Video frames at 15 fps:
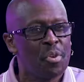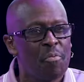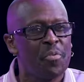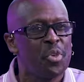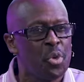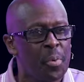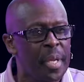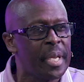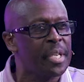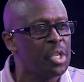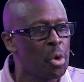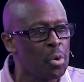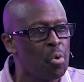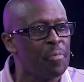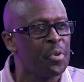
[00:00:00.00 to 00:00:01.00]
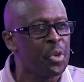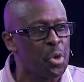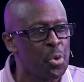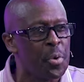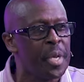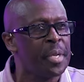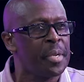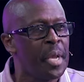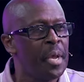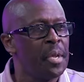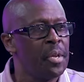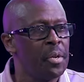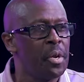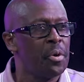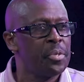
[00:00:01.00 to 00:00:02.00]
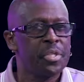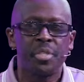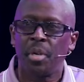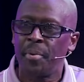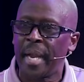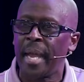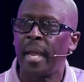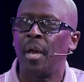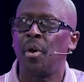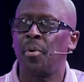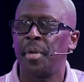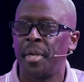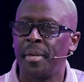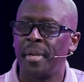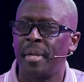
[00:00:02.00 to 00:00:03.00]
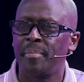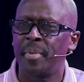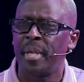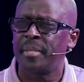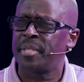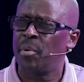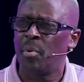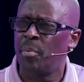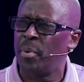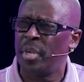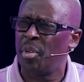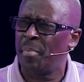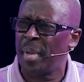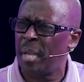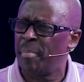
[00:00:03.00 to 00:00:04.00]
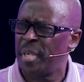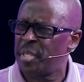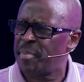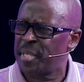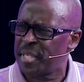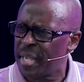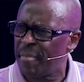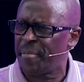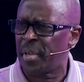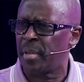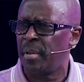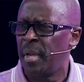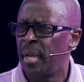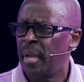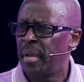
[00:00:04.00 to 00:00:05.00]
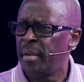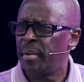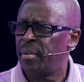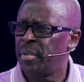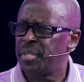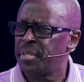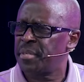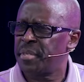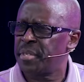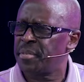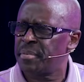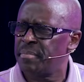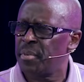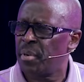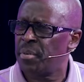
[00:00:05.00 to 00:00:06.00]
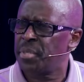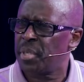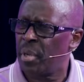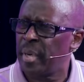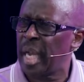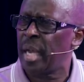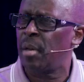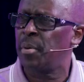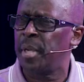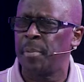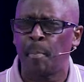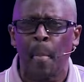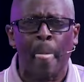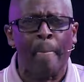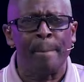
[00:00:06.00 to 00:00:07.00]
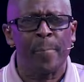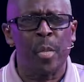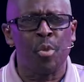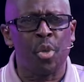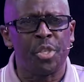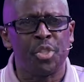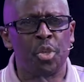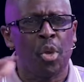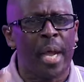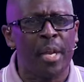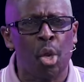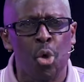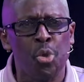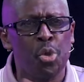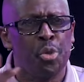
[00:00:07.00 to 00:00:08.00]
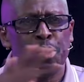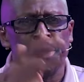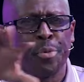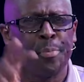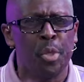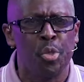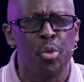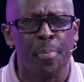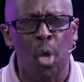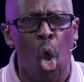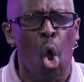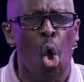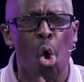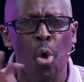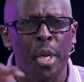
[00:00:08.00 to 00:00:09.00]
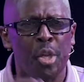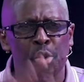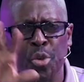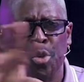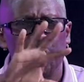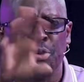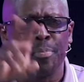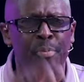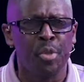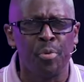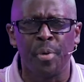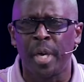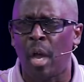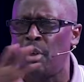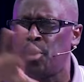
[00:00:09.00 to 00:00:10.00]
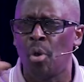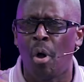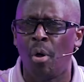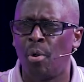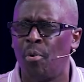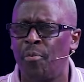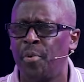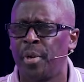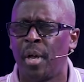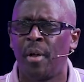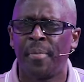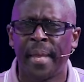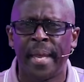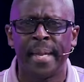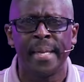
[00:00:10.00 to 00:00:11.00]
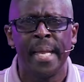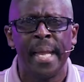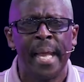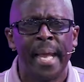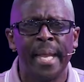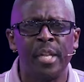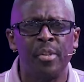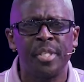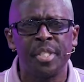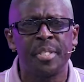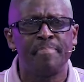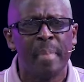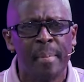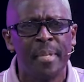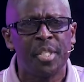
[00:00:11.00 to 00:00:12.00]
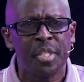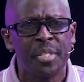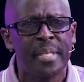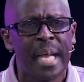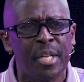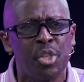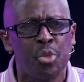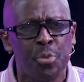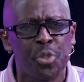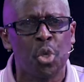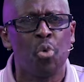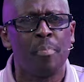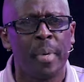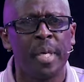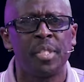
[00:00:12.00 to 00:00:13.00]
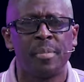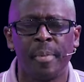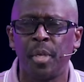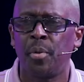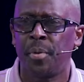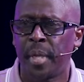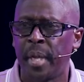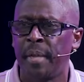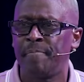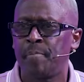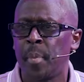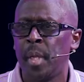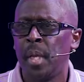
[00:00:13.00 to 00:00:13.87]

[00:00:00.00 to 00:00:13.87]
overdoing it. Don't overdo it. You know, slow down. And I say, well, what do you mean? Be specific. You just slow down. And I know you've called and you're all over and all that. And you just maybe just not do so much. I'm like, okay.